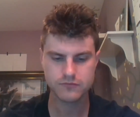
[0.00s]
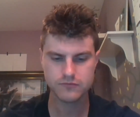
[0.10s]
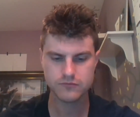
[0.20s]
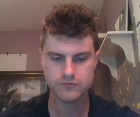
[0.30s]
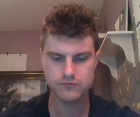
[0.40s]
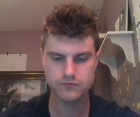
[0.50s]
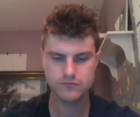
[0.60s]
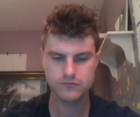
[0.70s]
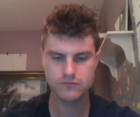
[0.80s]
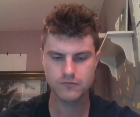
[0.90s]

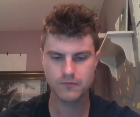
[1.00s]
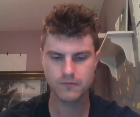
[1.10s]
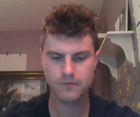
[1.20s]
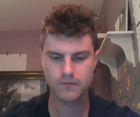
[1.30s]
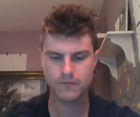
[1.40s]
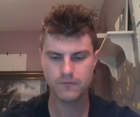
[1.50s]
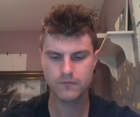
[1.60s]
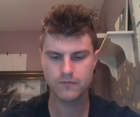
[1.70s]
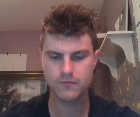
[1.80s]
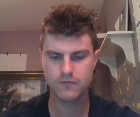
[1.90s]

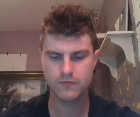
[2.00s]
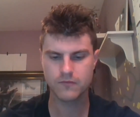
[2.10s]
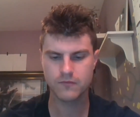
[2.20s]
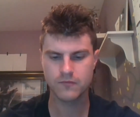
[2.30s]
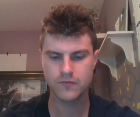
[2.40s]
Nobody speaks.